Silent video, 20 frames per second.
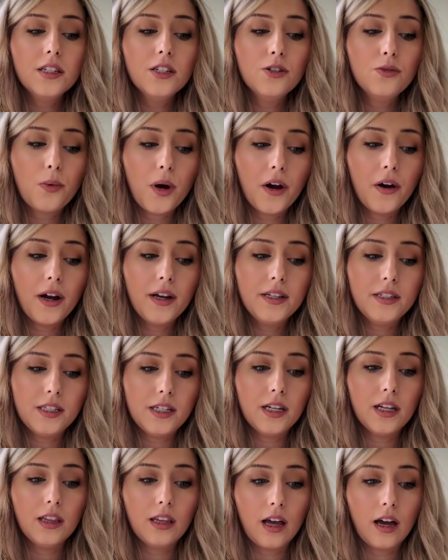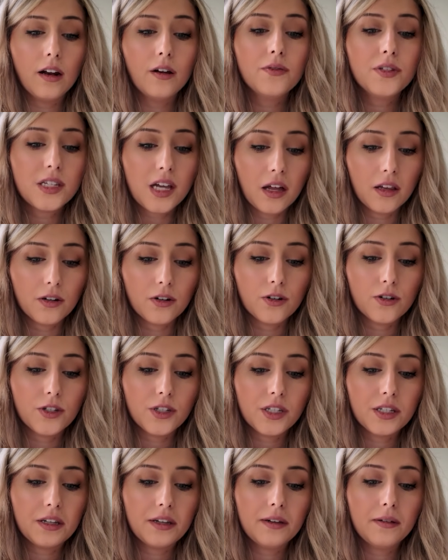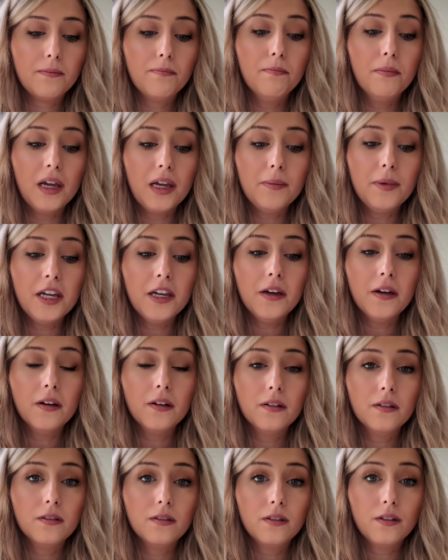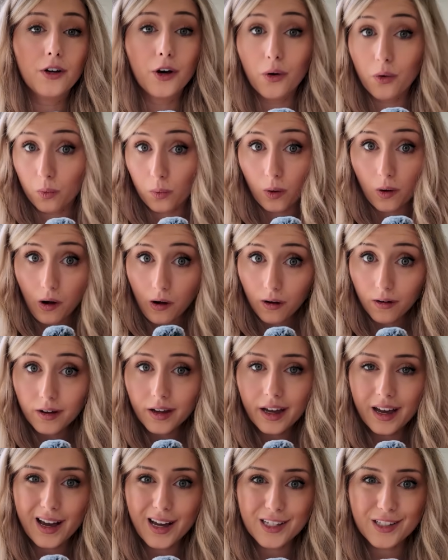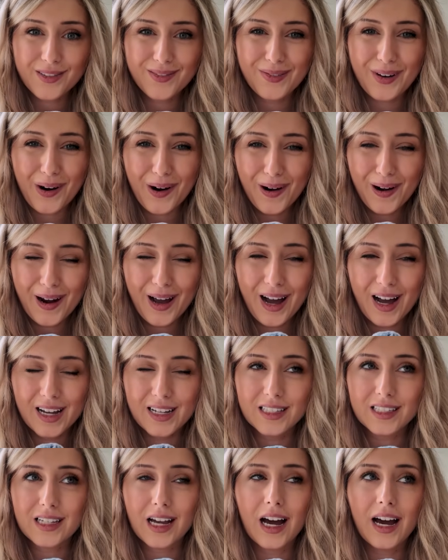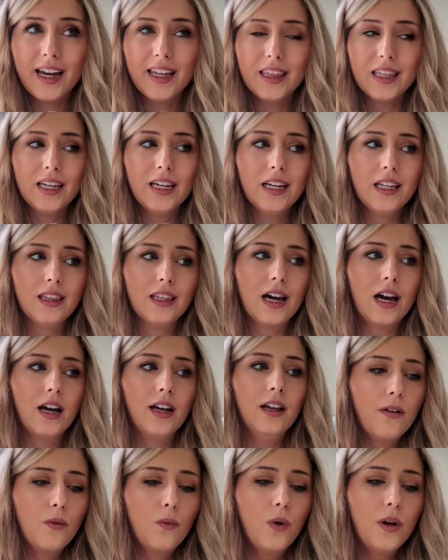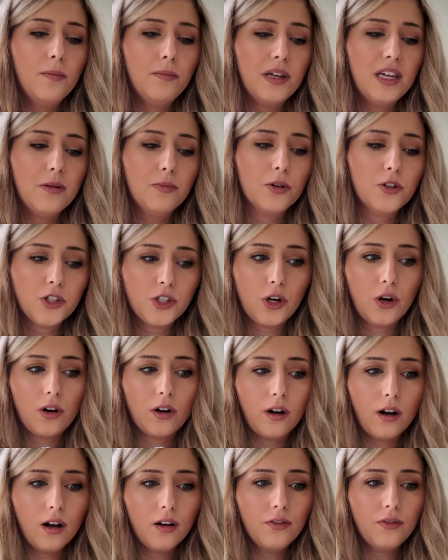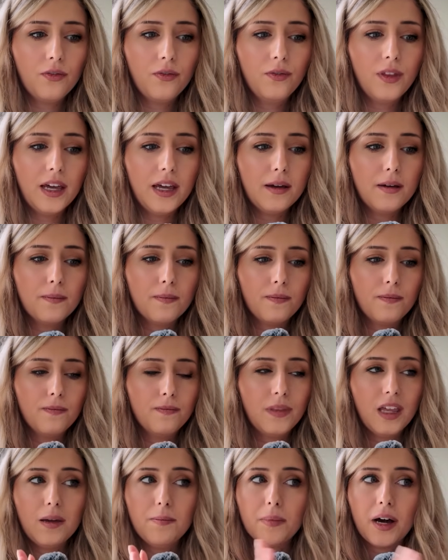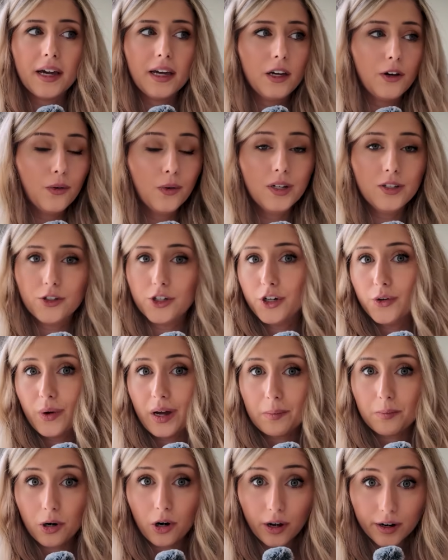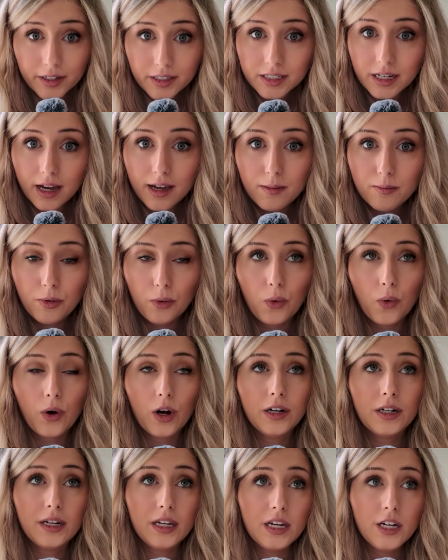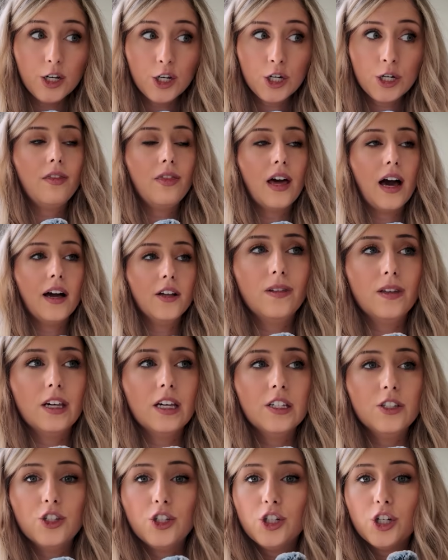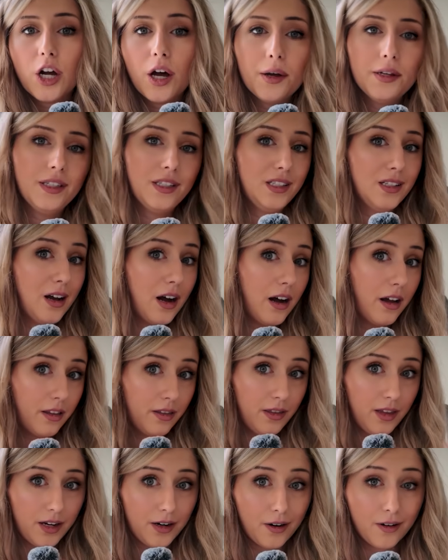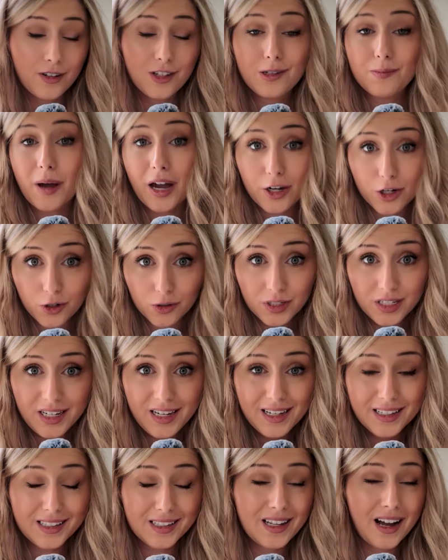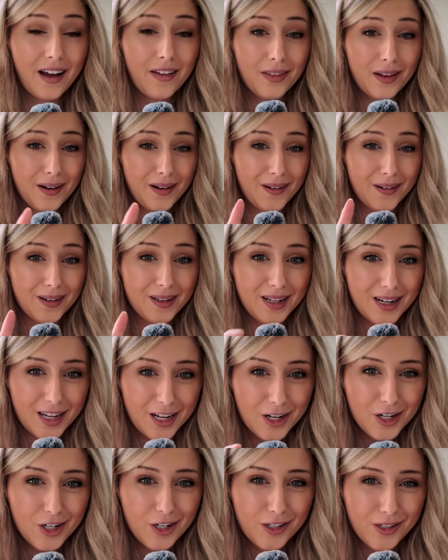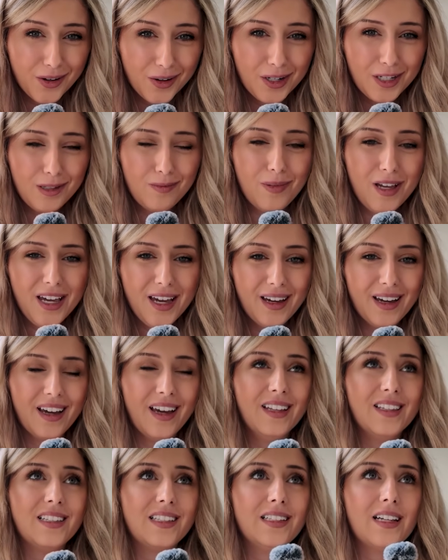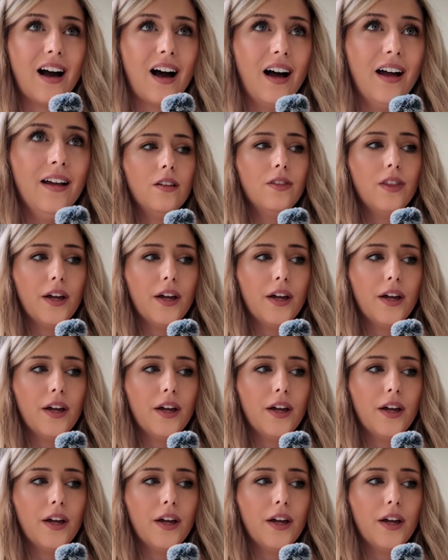is where I see a lot of sellers maybe go wrong, as far as I think that when people start off, they might go into a product type or a niche that is just not their specialty. It's not their niche, so to speak. It's not